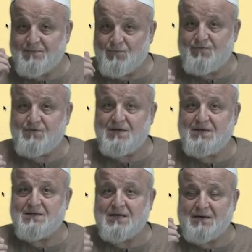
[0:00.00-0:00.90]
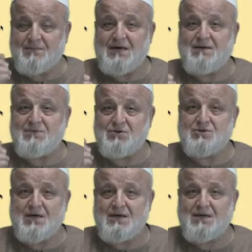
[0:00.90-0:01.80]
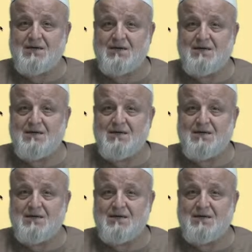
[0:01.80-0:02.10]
mufti, the imam, the sheikh.